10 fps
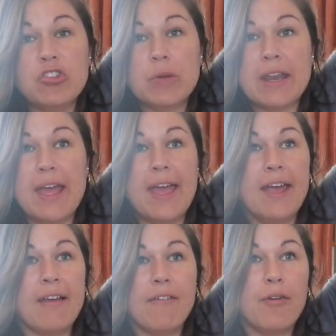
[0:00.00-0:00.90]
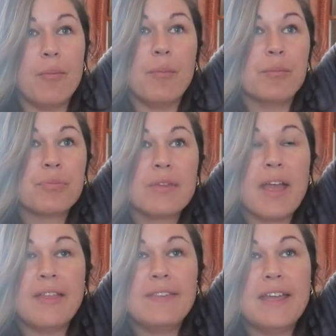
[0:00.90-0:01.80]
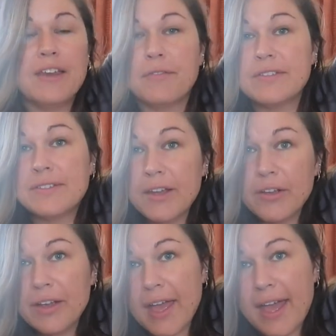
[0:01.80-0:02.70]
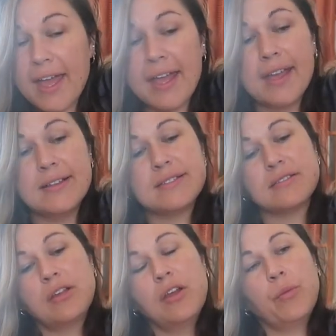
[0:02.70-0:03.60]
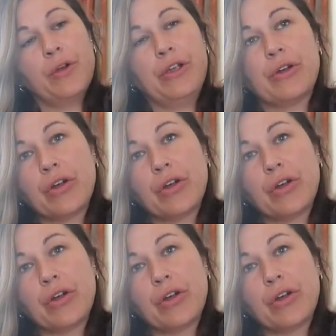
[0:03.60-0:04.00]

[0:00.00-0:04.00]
You can hang them at the end of a staircase where your